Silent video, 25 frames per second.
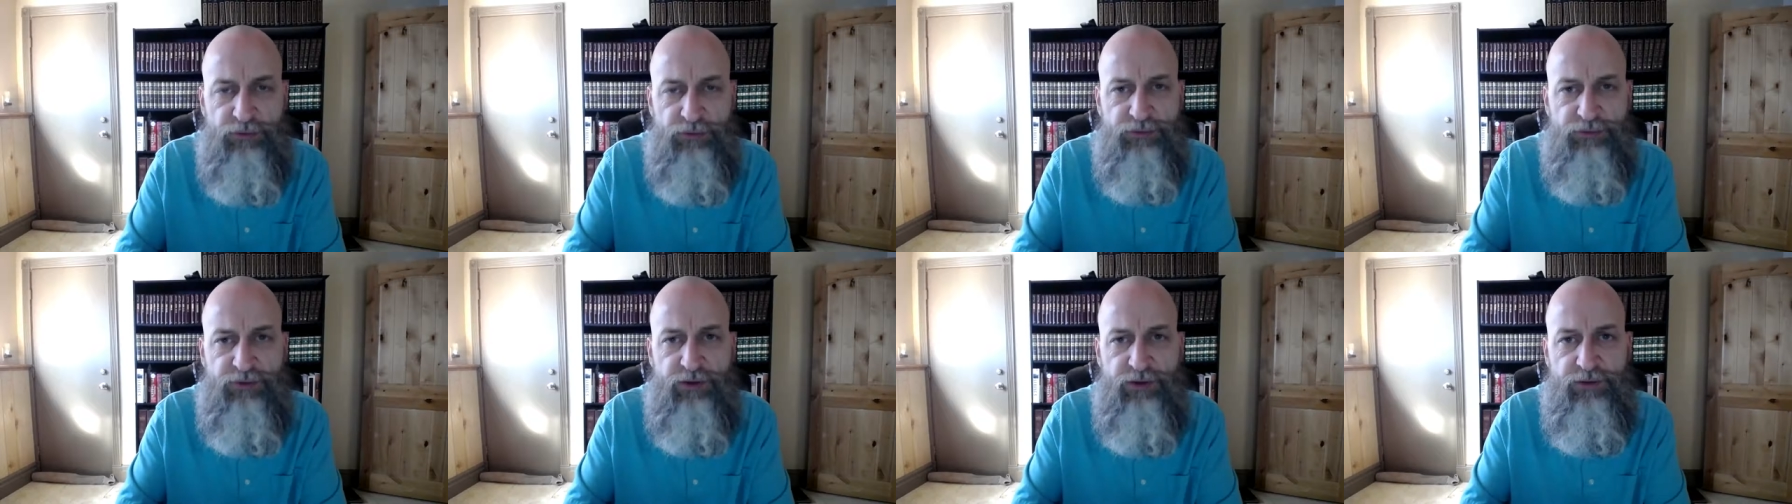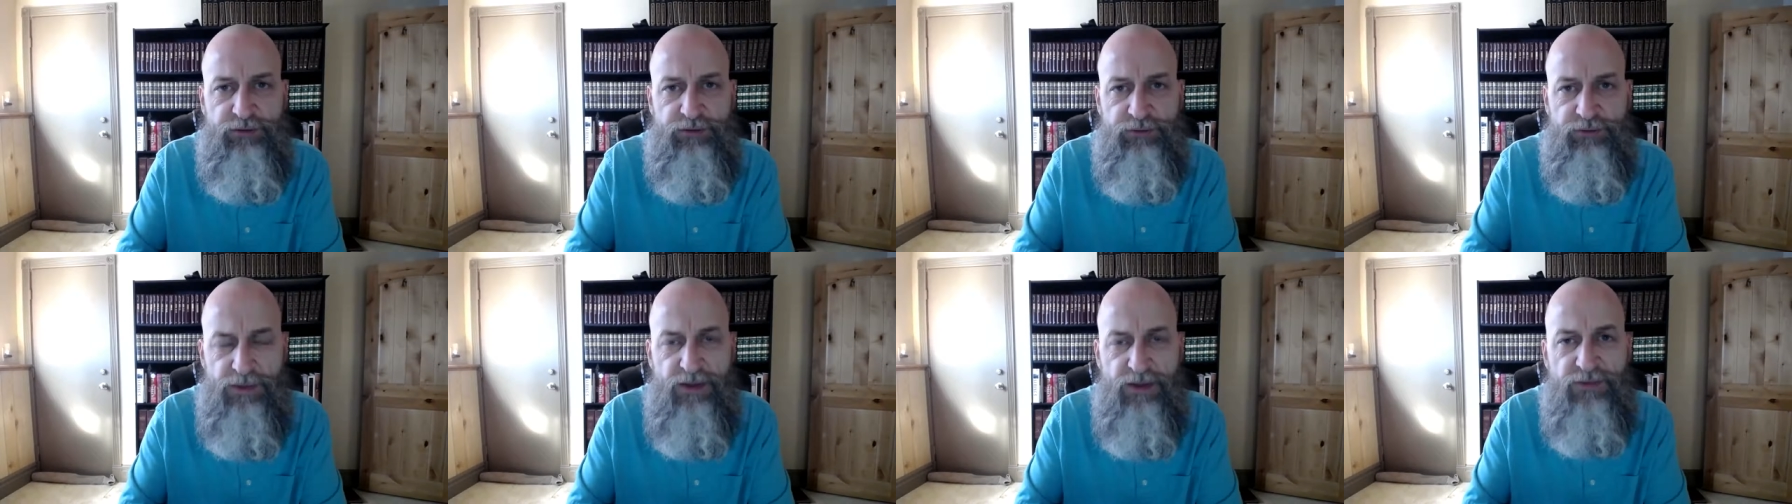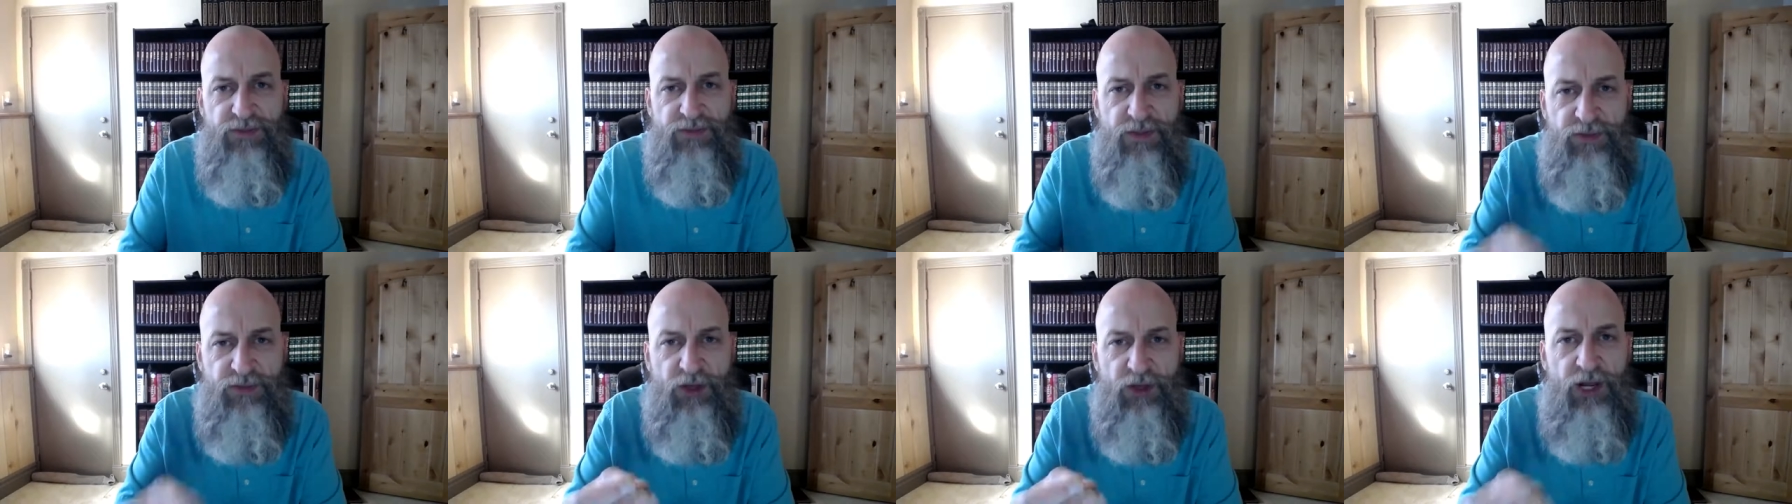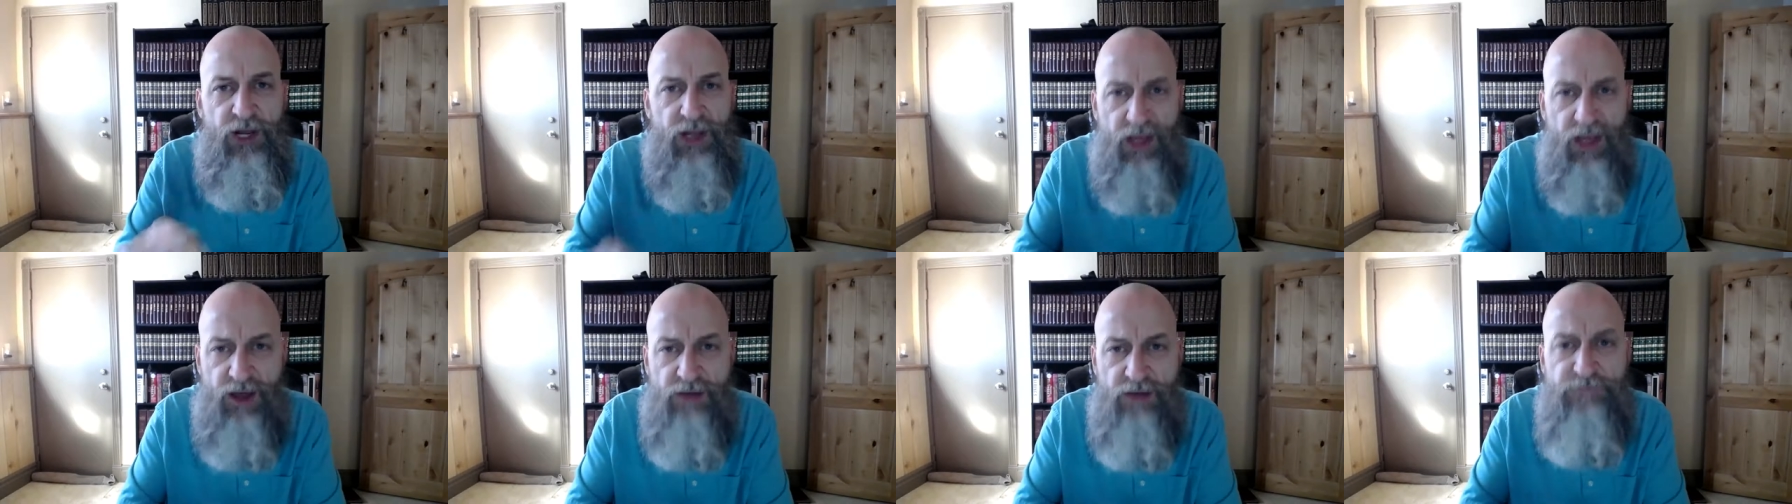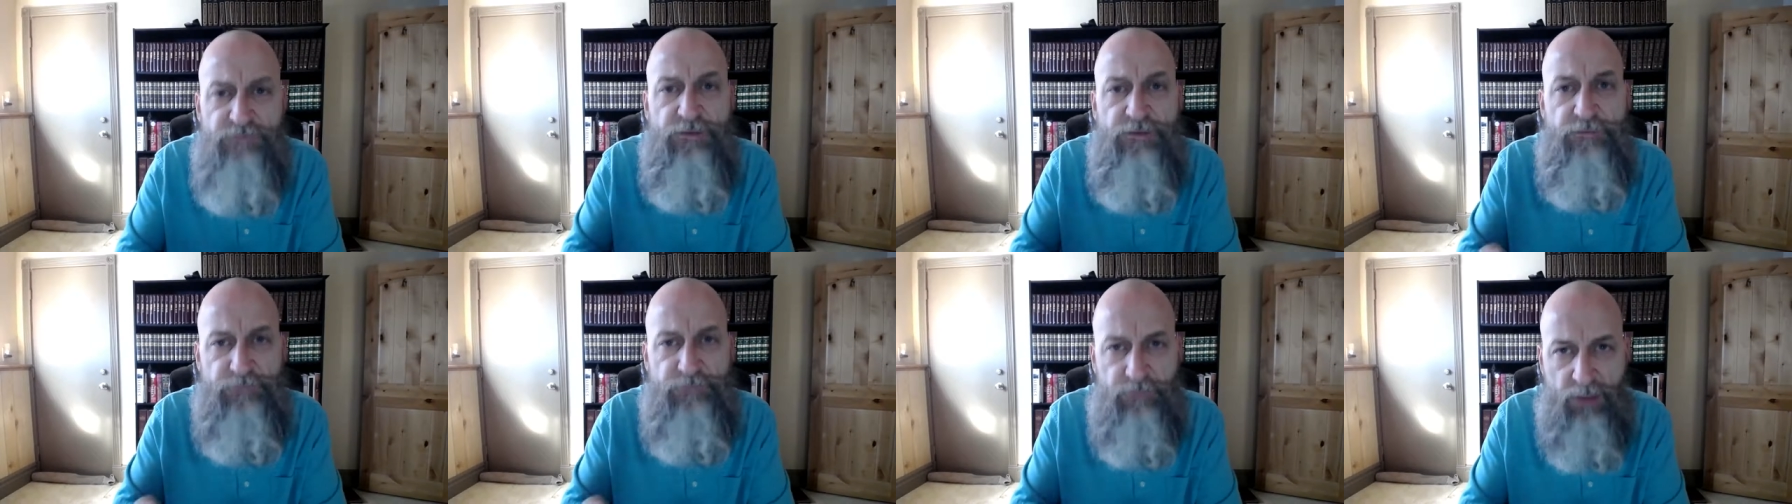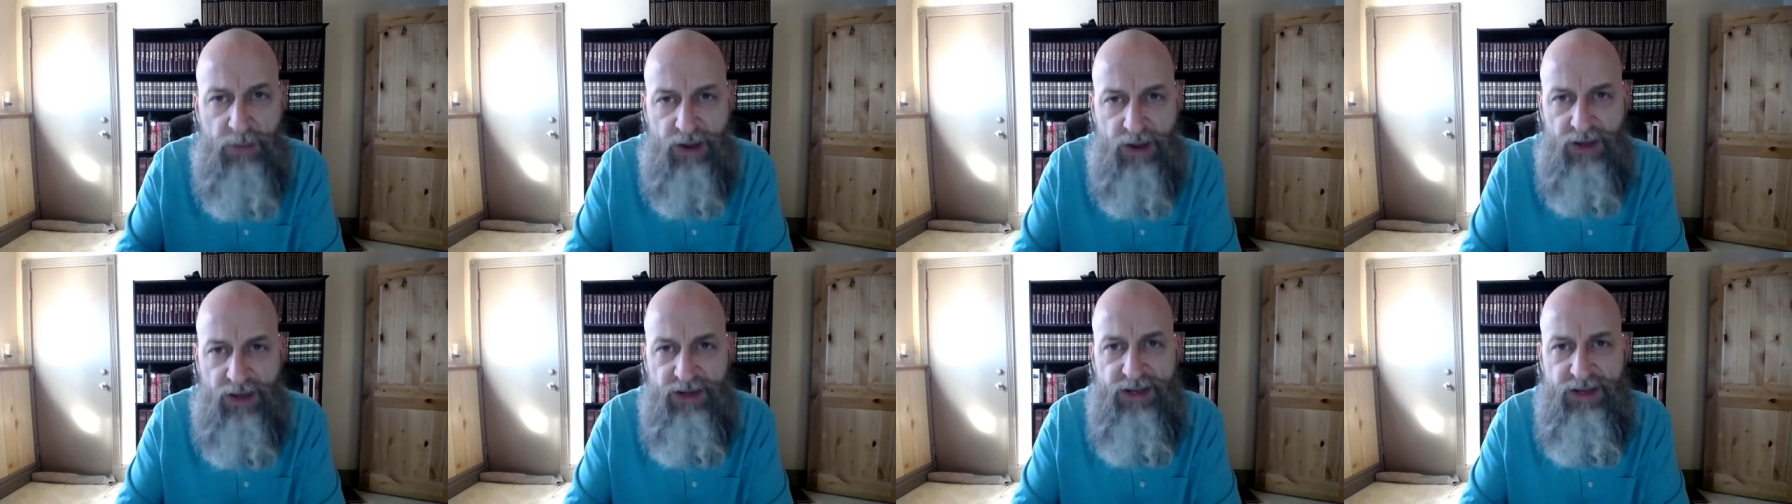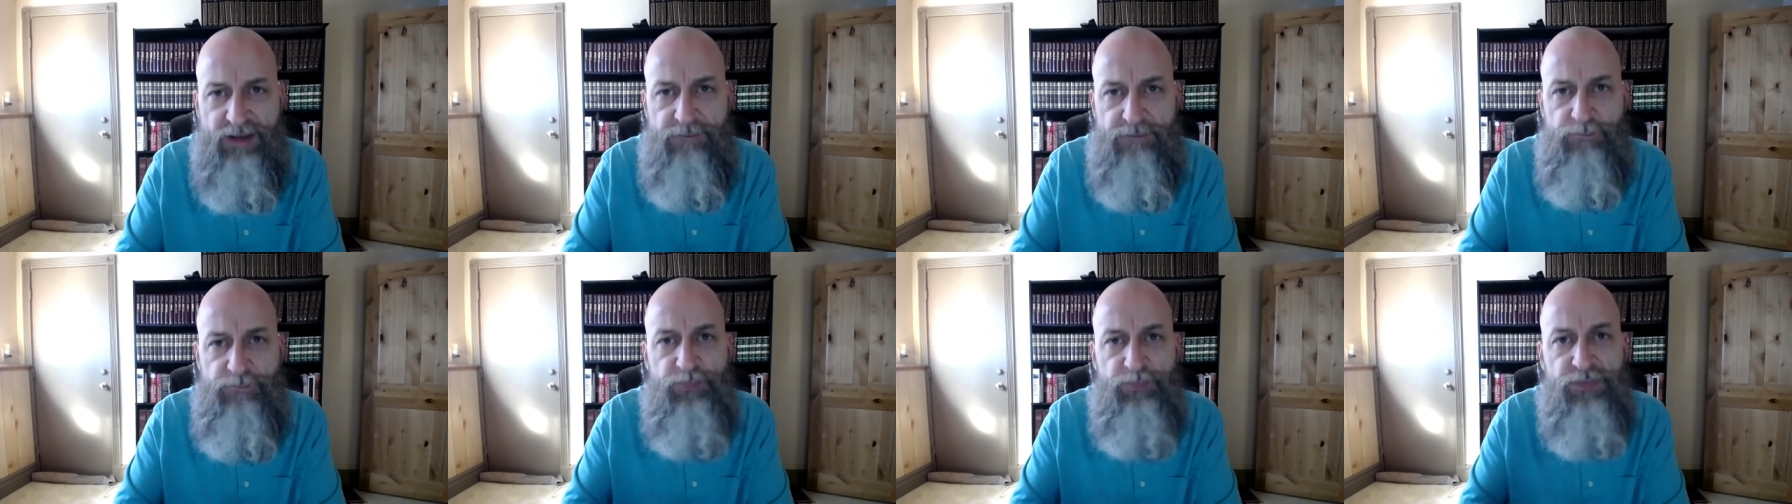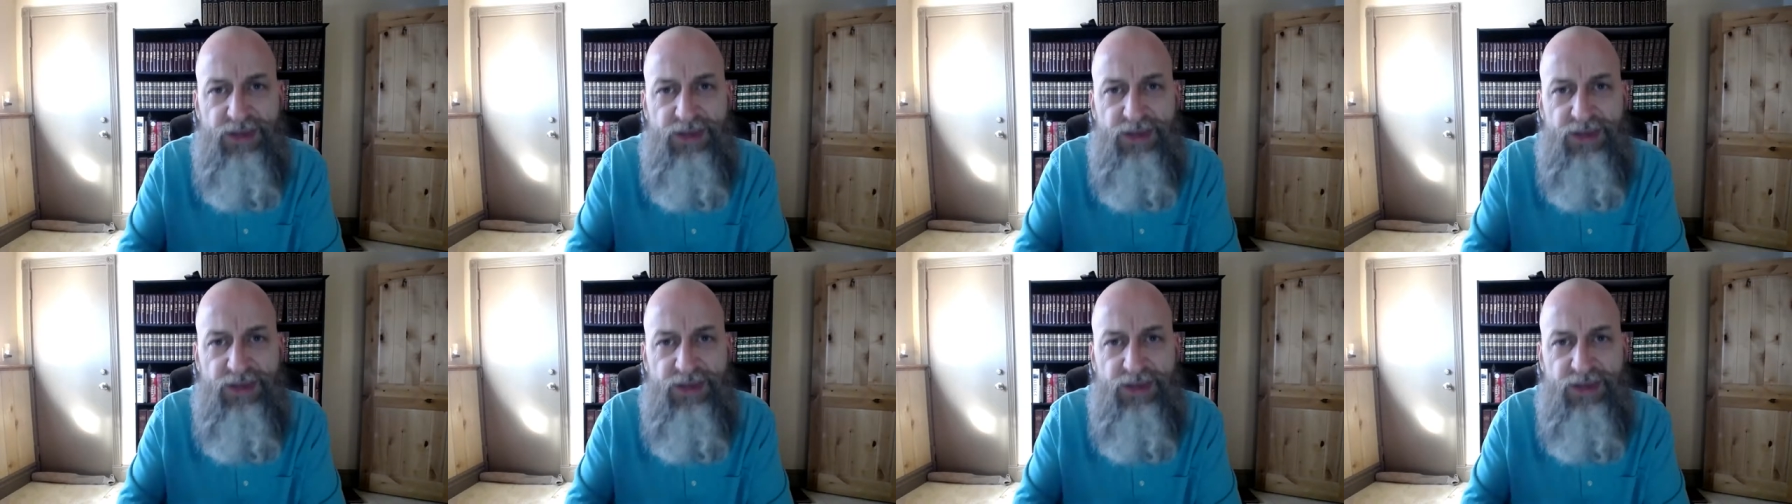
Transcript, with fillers: us that the love of money